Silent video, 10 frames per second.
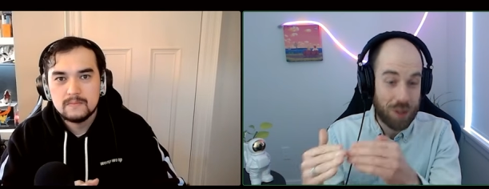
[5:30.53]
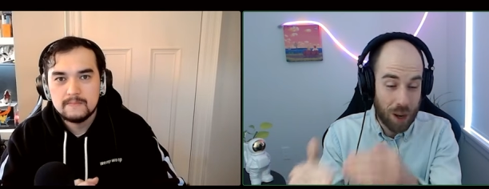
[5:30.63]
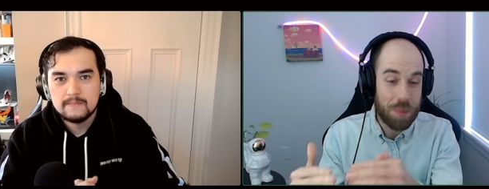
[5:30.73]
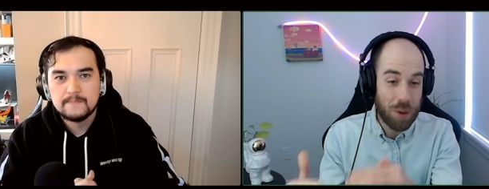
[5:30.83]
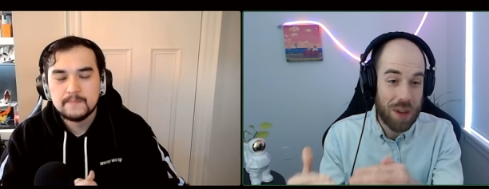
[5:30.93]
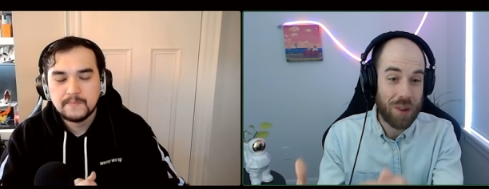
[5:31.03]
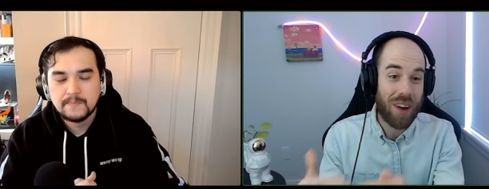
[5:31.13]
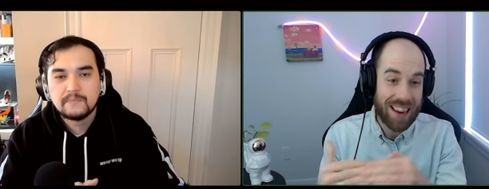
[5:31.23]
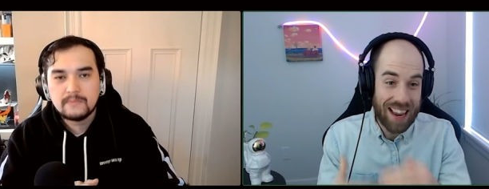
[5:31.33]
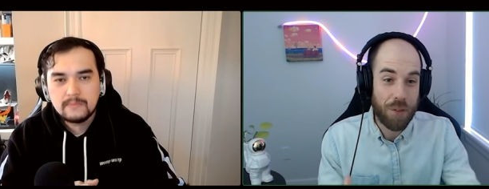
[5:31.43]
Speaker 1: WE right
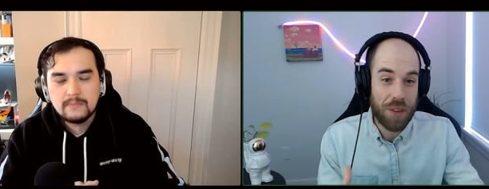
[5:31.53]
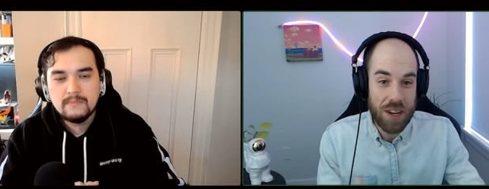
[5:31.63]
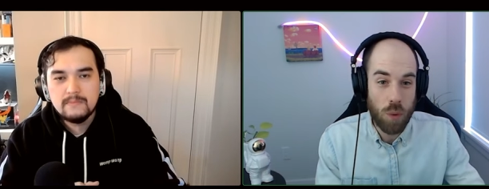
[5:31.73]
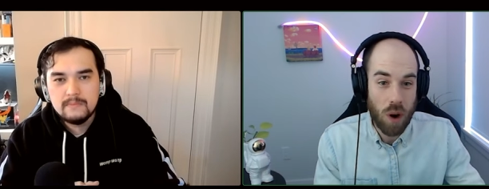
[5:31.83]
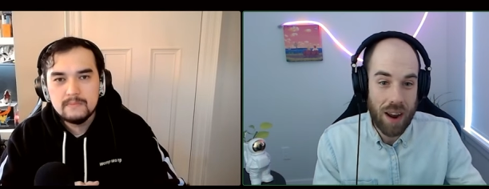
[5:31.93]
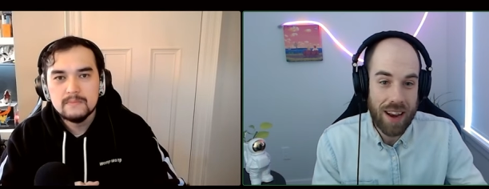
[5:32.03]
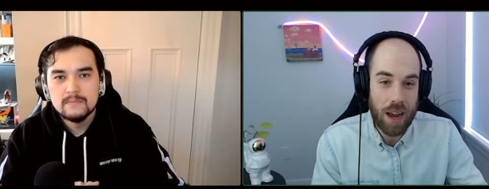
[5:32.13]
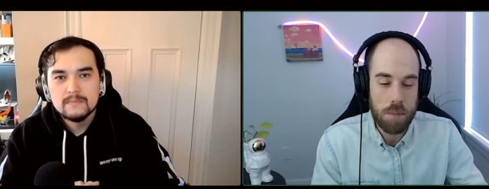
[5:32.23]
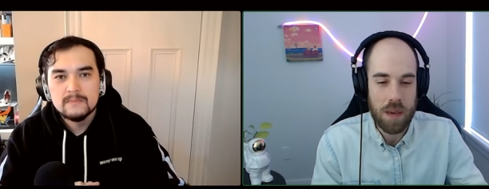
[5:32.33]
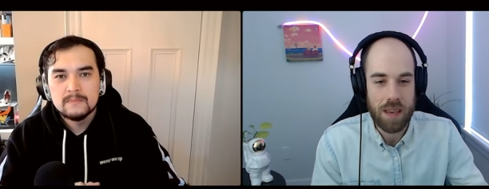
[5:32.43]
now than you are
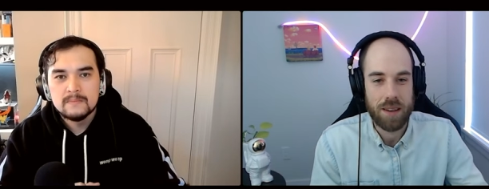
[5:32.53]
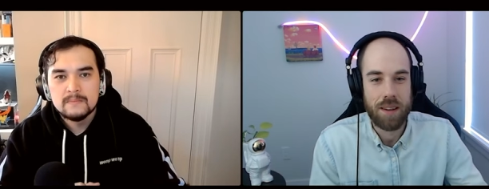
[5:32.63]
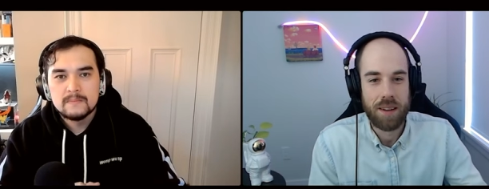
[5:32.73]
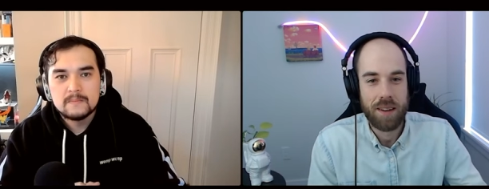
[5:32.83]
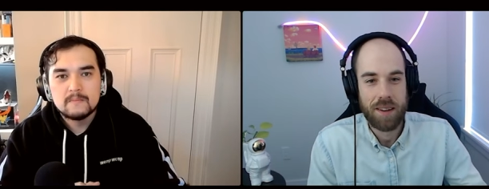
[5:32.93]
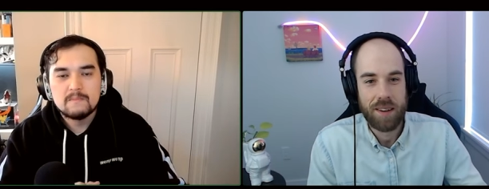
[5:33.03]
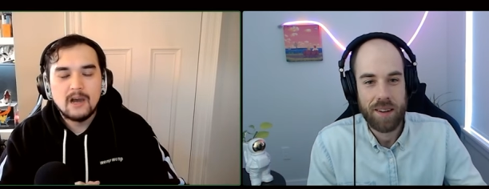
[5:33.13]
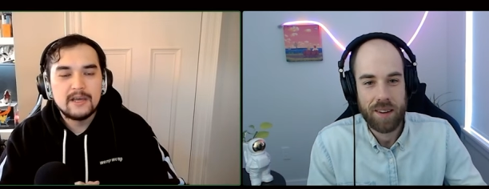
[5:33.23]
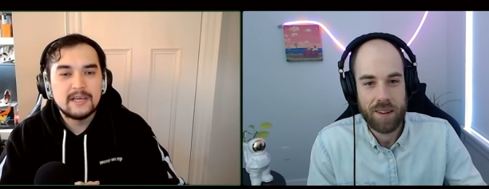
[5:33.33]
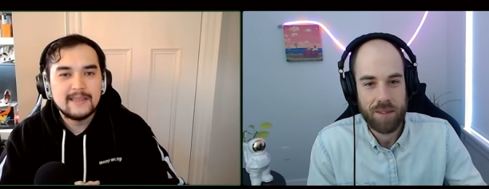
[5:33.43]
NIP.
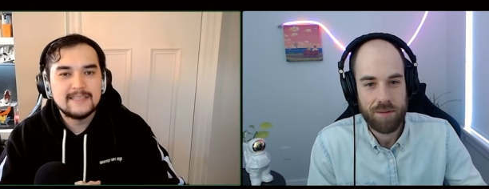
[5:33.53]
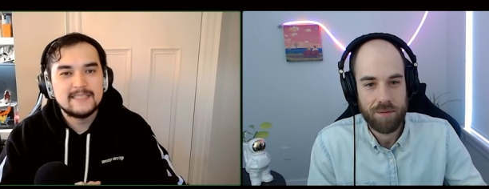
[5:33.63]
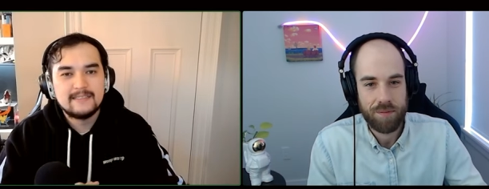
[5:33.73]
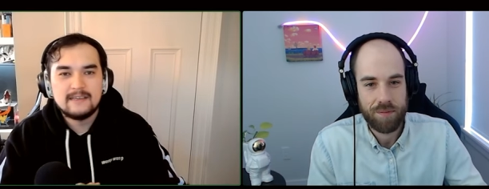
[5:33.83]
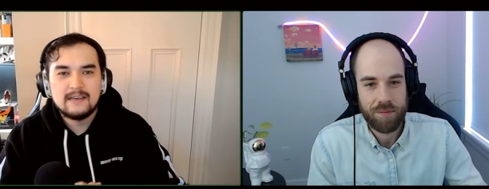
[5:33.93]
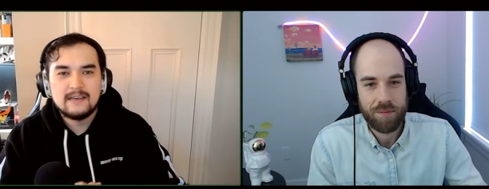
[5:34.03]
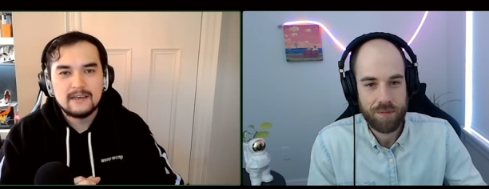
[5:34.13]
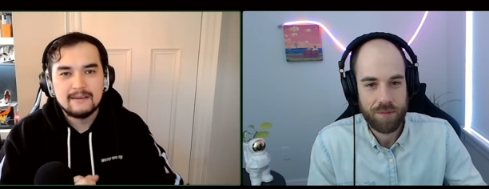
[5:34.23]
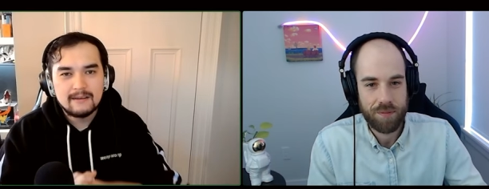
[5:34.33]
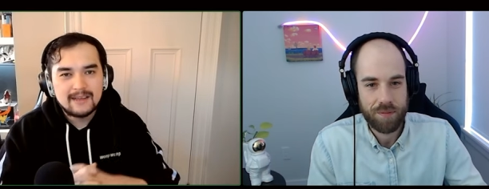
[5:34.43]
Speaker 2: I think this is
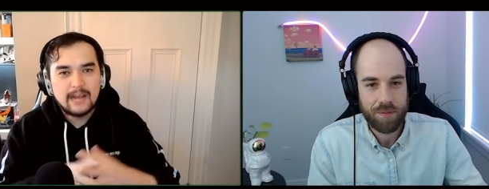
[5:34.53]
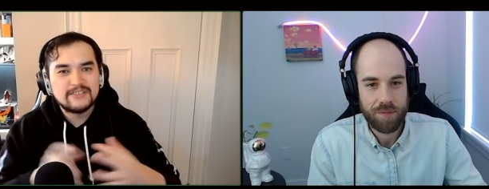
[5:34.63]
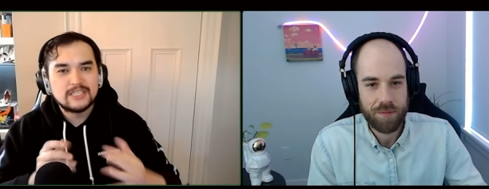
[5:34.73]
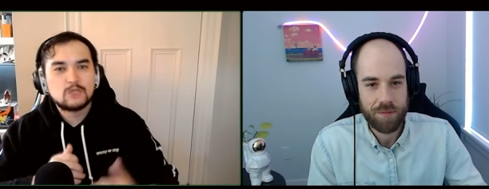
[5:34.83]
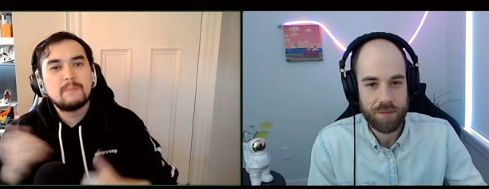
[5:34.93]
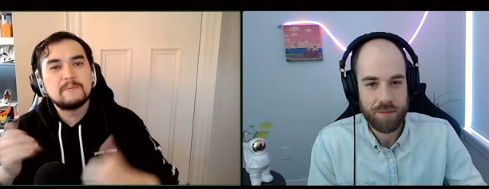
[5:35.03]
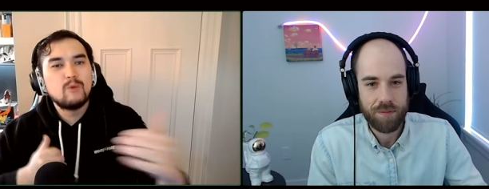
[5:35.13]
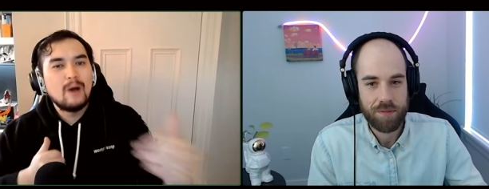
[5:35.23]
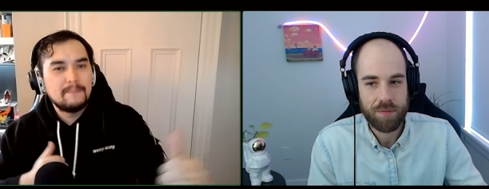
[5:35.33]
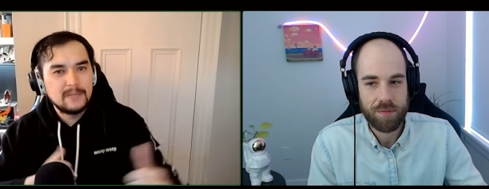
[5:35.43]
a kind of a
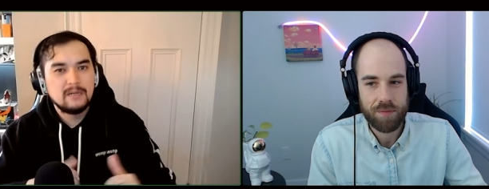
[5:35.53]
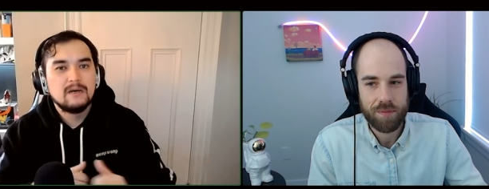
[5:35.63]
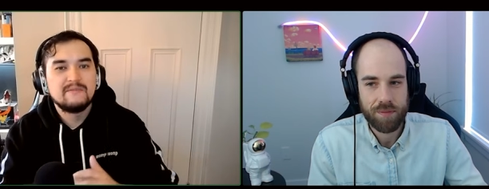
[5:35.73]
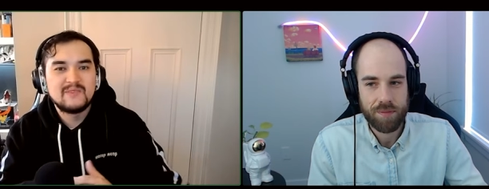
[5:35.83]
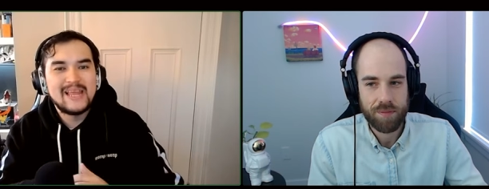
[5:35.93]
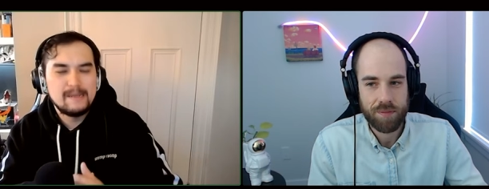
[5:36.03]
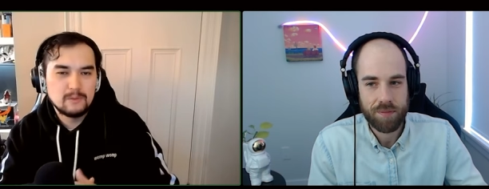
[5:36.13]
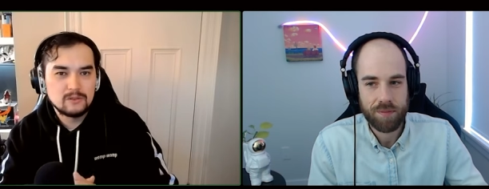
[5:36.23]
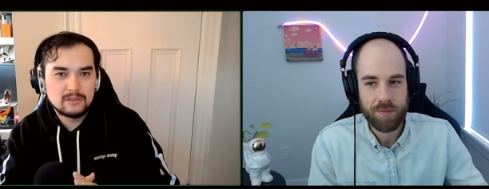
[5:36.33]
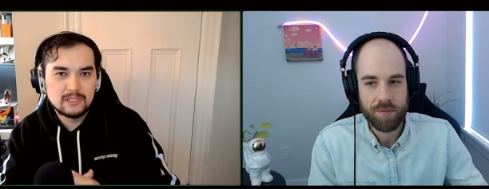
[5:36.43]
swapping of
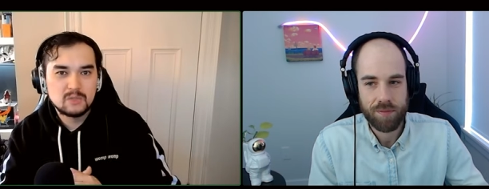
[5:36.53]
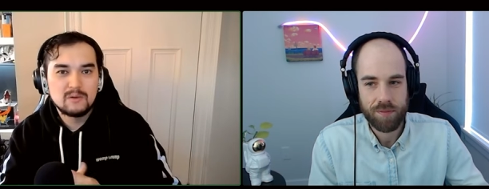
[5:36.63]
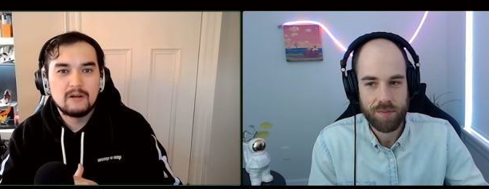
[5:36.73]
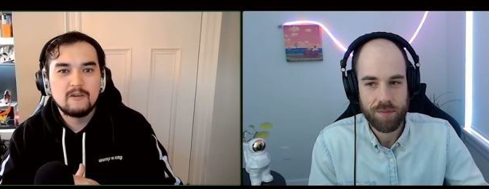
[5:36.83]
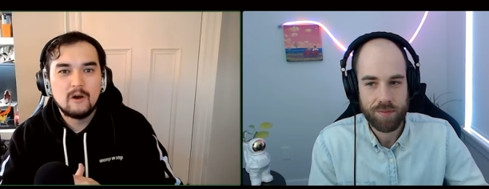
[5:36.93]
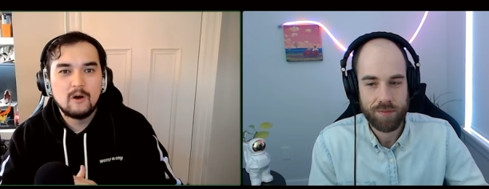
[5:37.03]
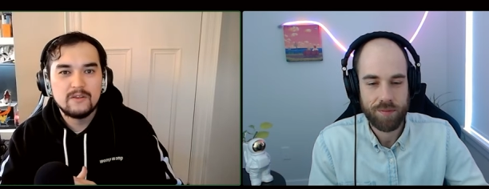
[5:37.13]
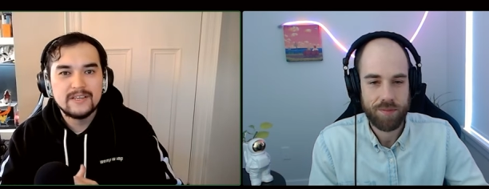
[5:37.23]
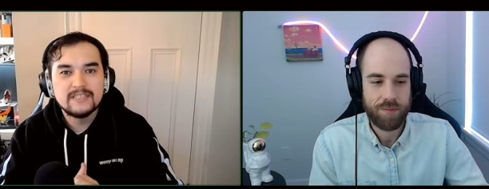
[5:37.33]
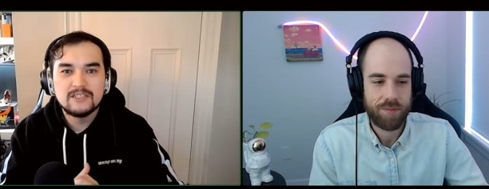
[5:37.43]
labels is what I'll
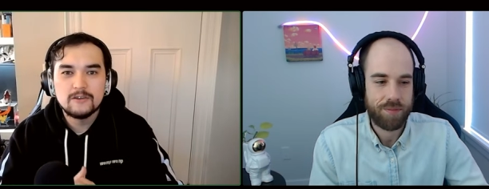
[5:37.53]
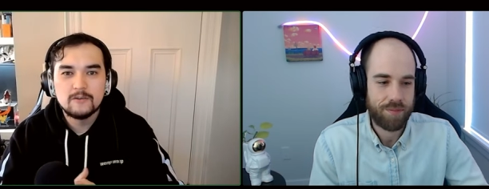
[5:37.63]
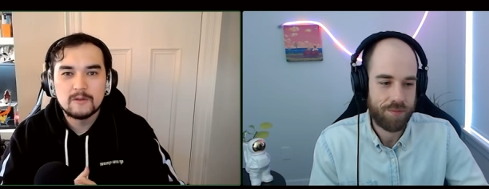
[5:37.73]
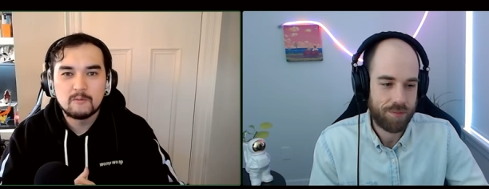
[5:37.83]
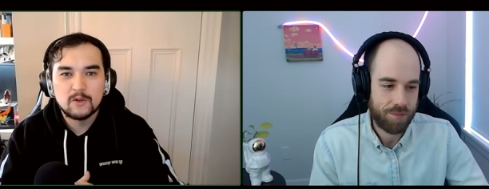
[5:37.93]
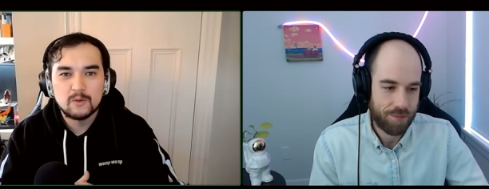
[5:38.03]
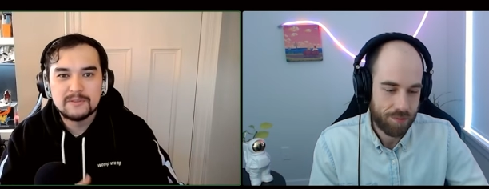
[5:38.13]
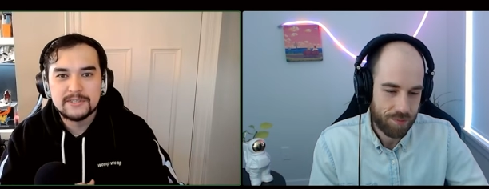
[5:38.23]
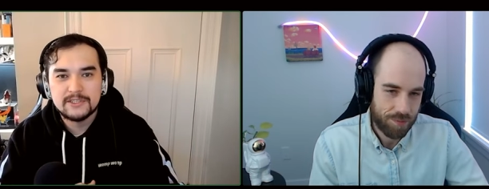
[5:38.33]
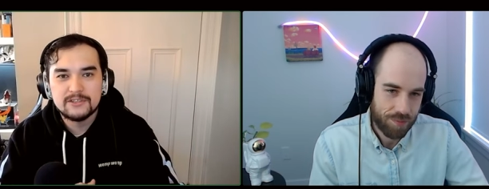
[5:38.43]
call these two and where their
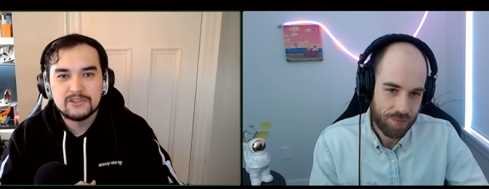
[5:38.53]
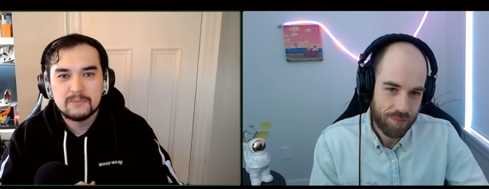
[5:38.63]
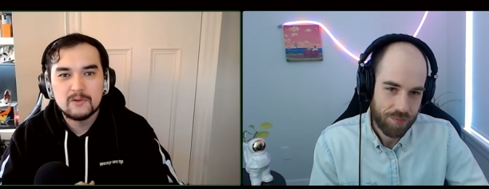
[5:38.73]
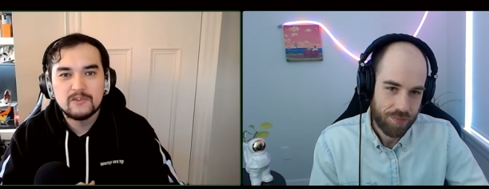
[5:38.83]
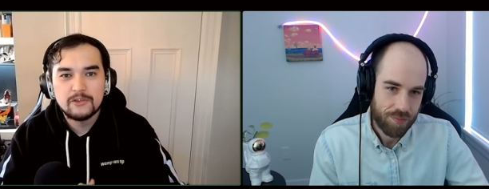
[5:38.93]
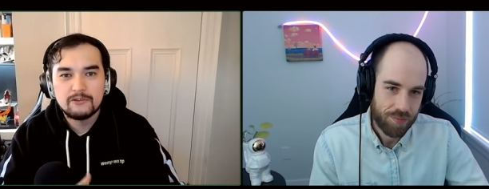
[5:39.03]
positions are moving